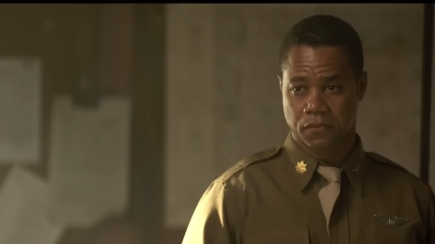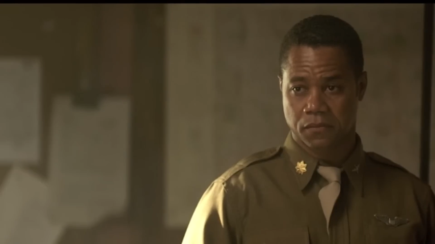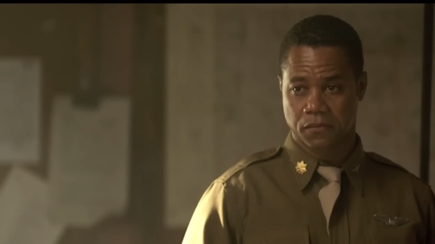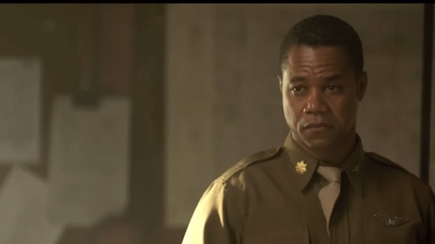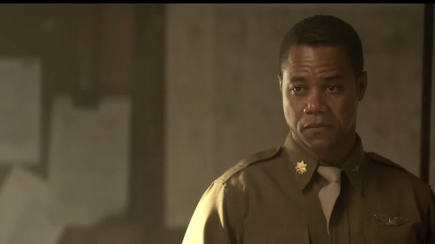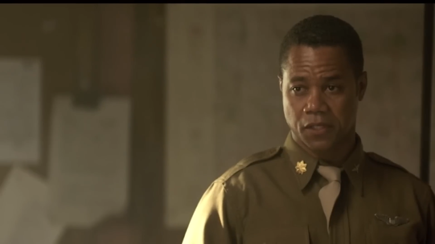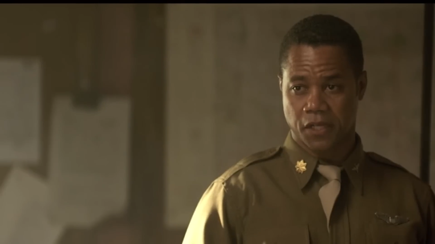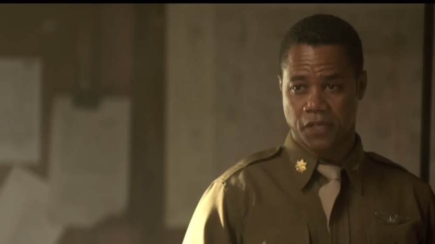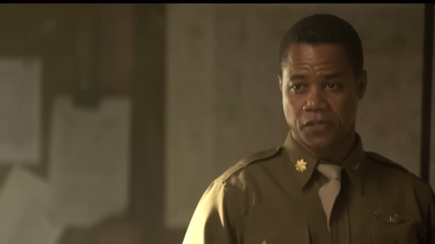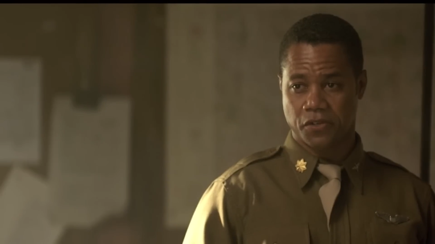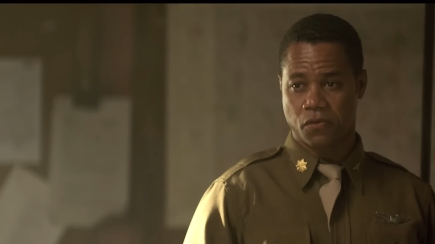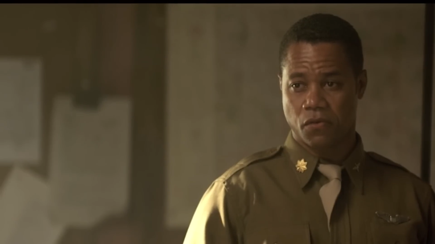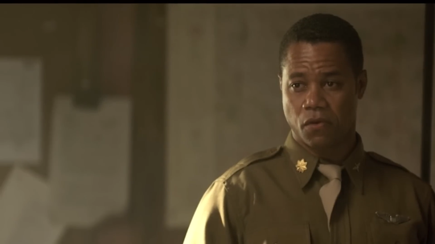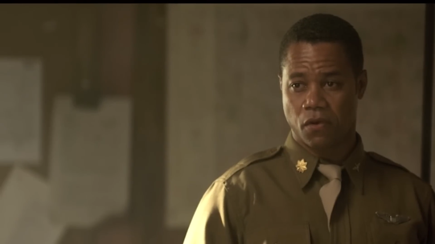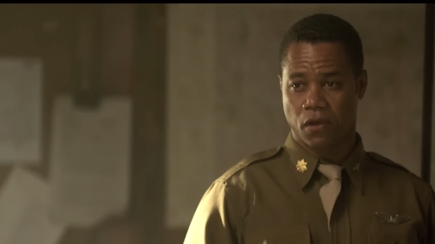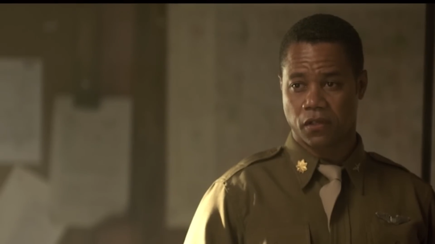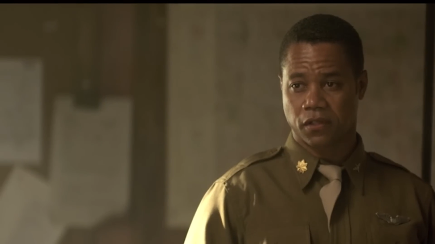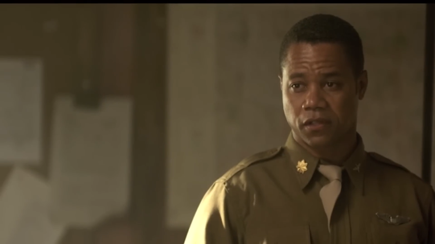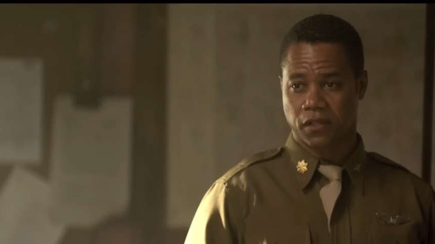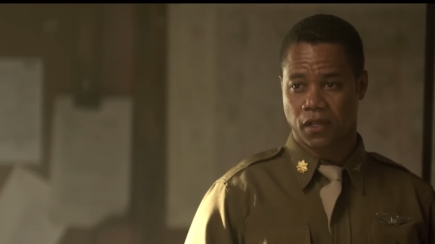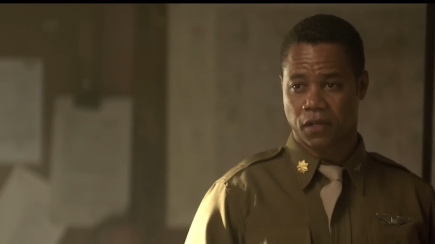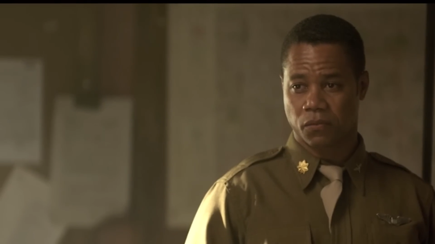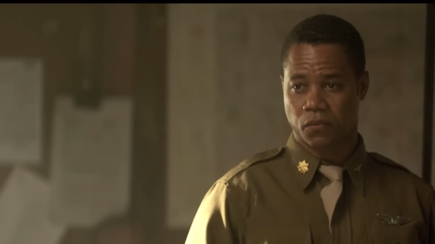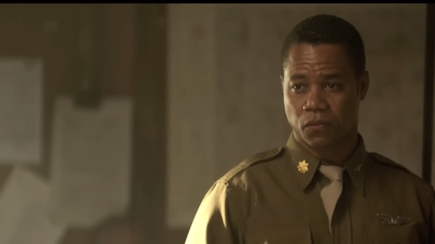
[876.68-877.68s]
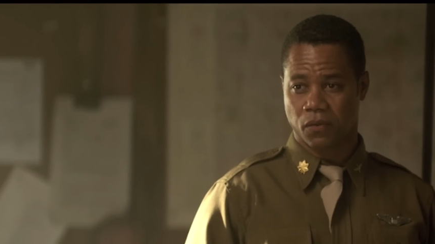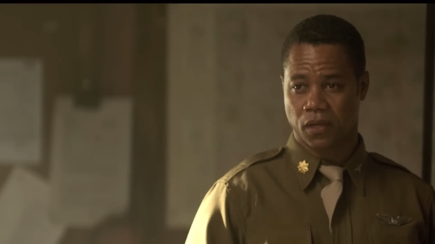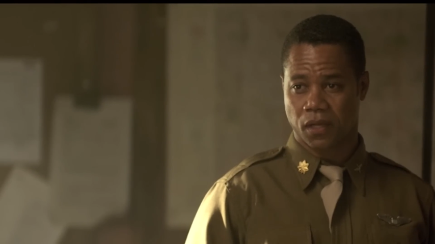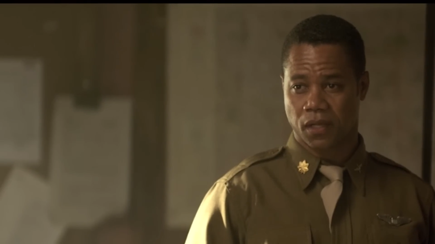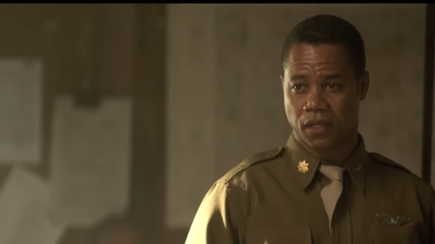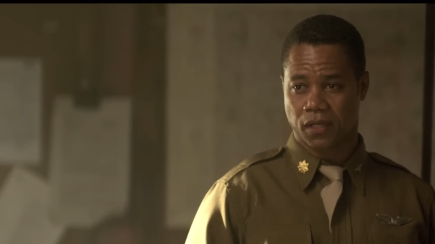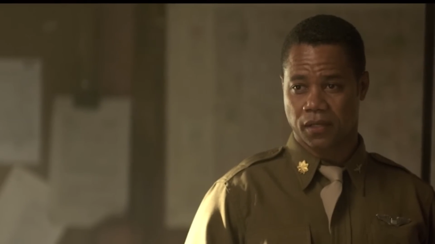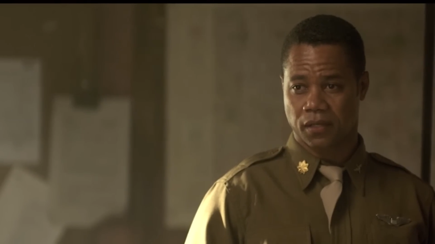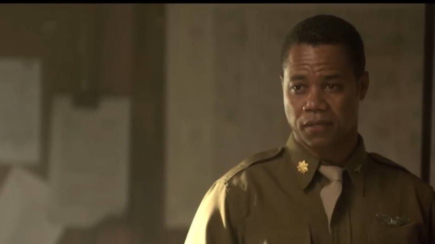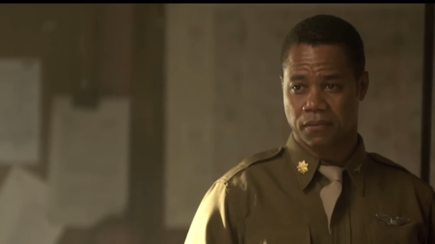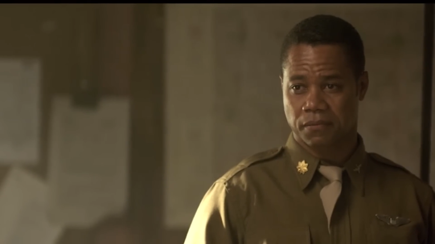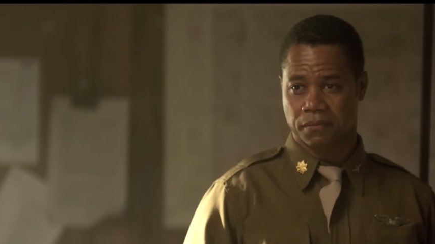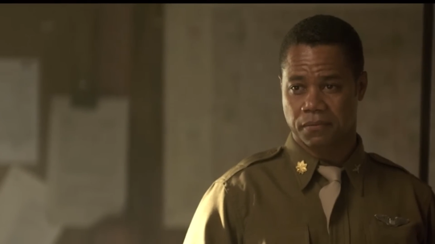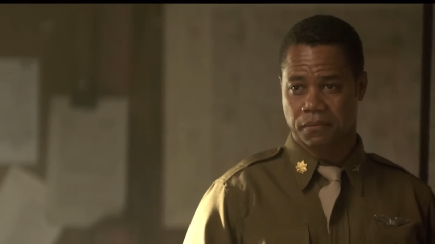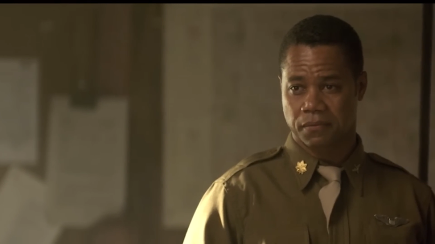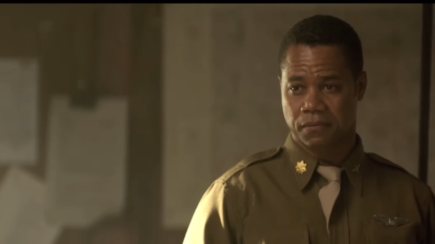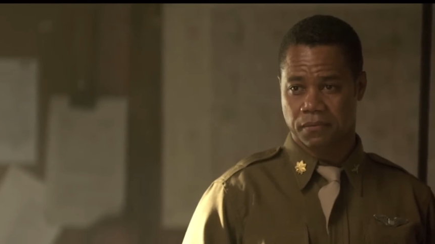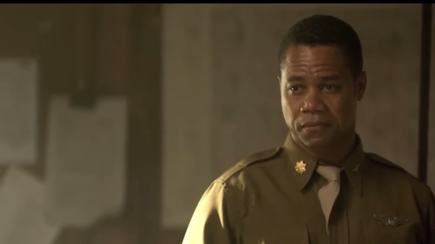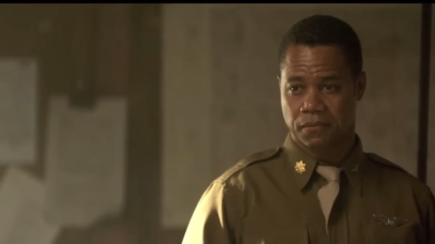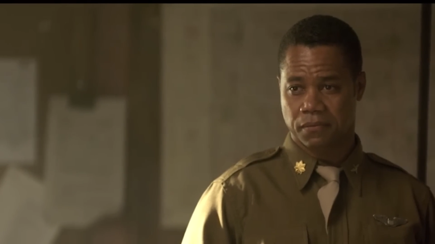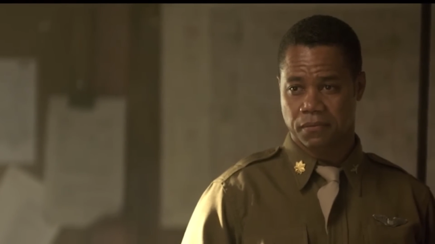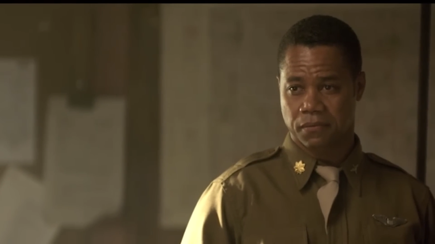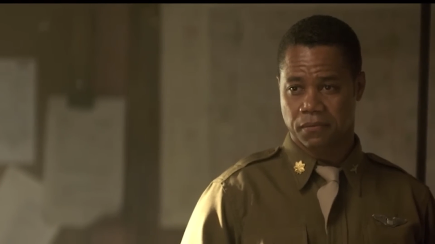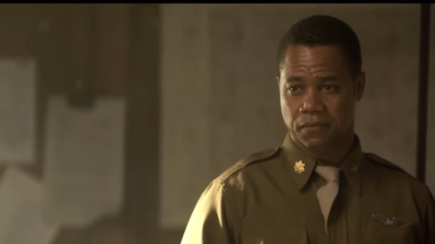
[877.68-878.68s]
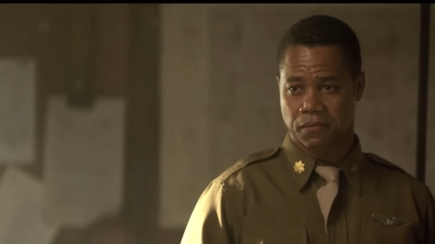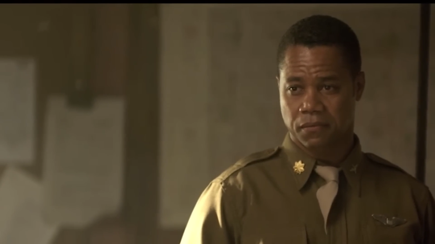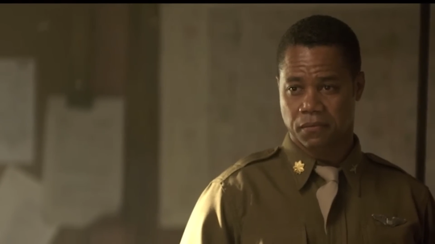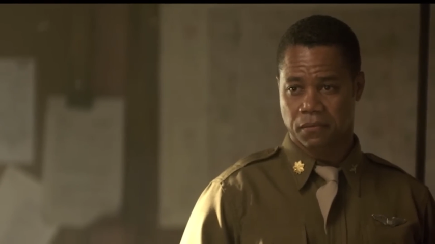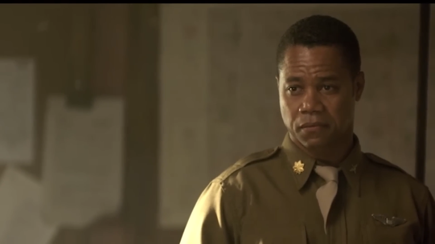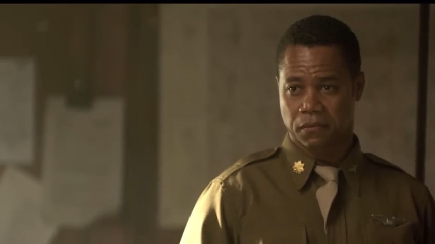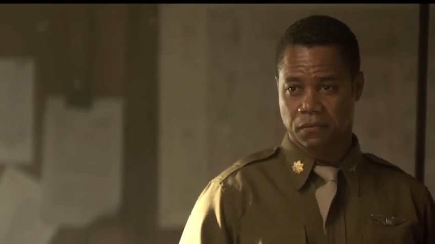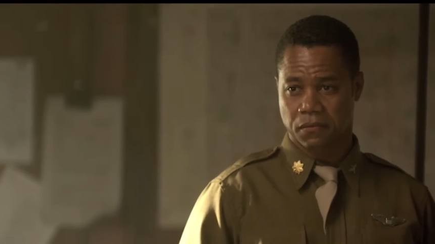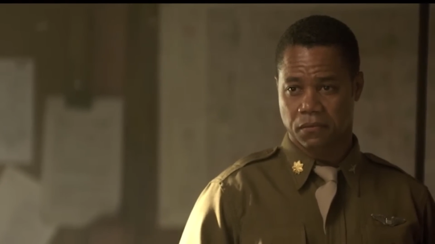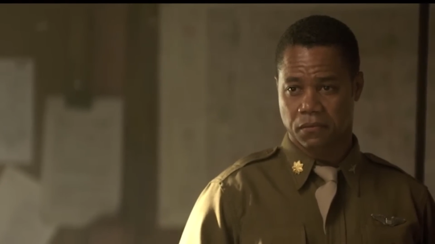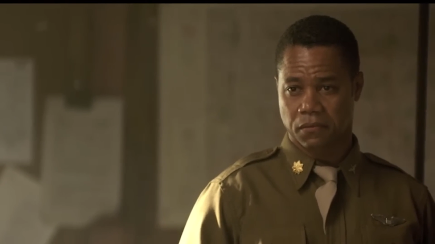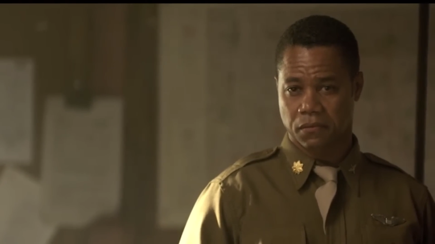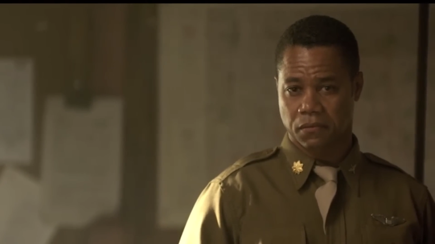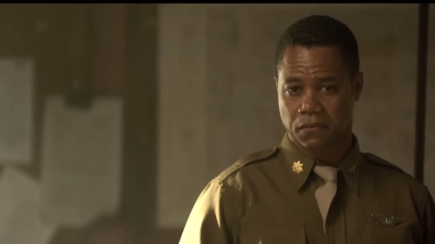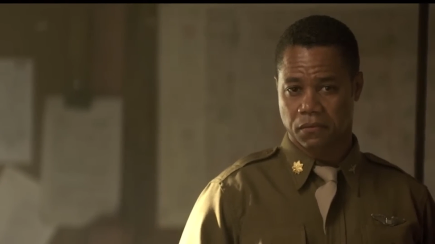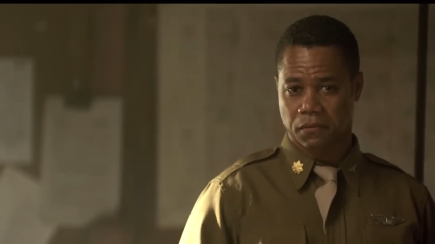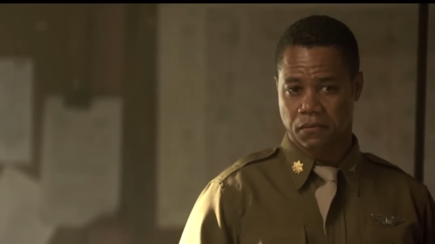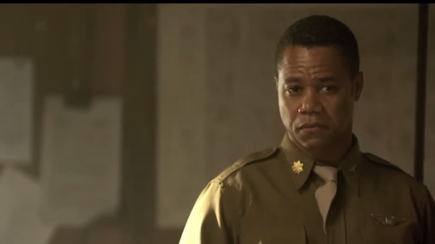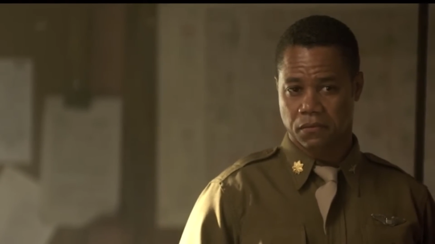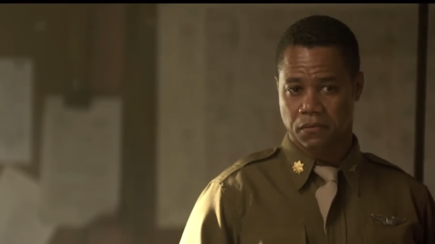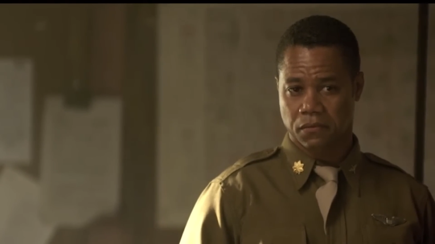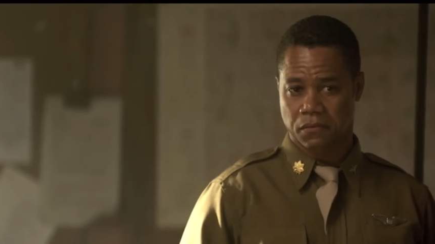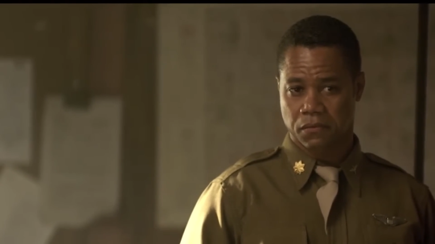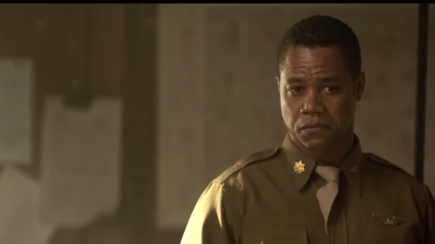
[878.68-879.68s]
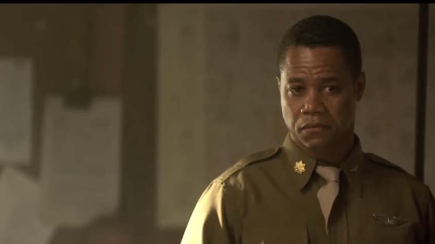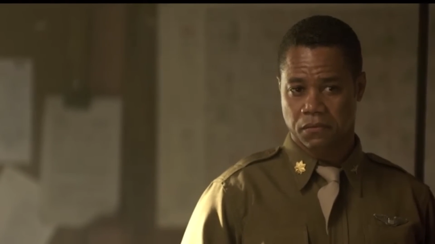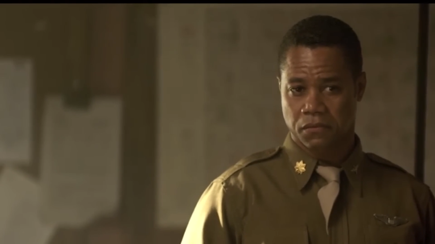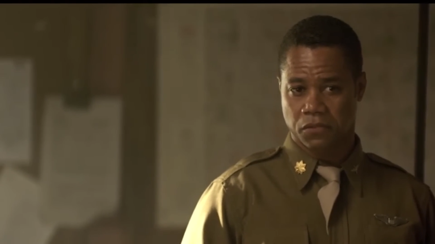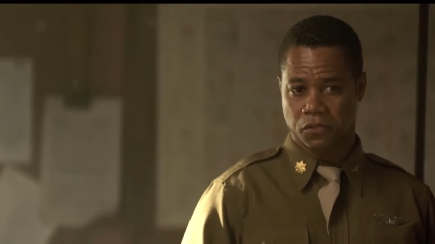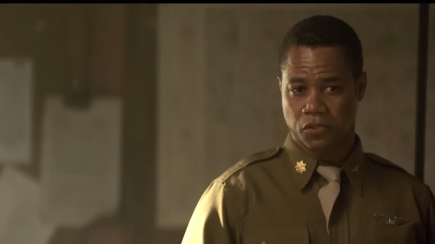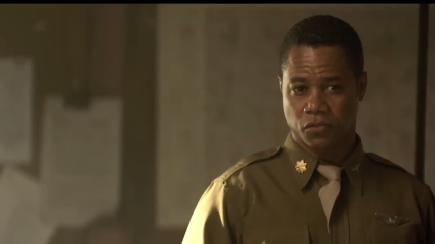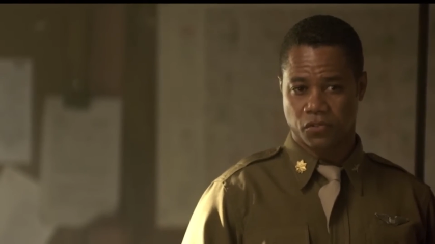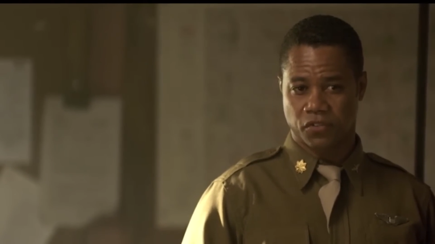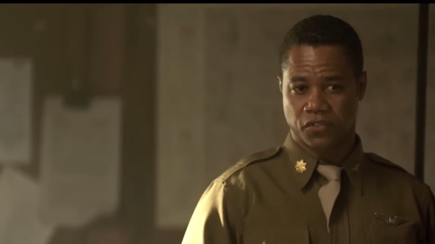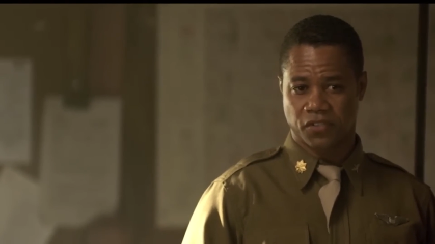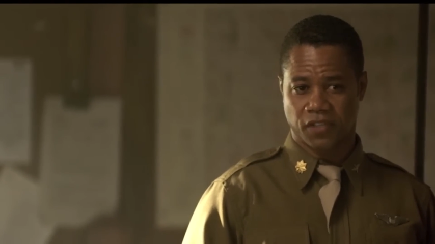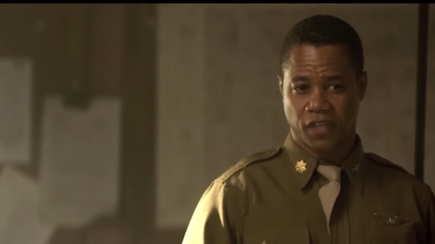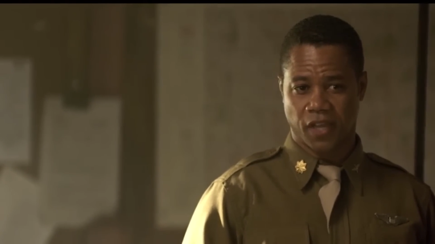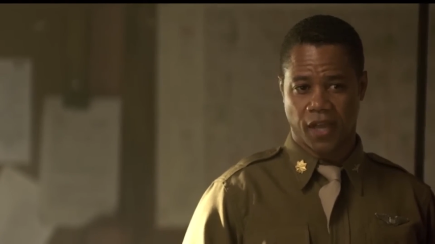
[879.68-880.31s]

war film depicting the exploits of the Tuskegee Airmen,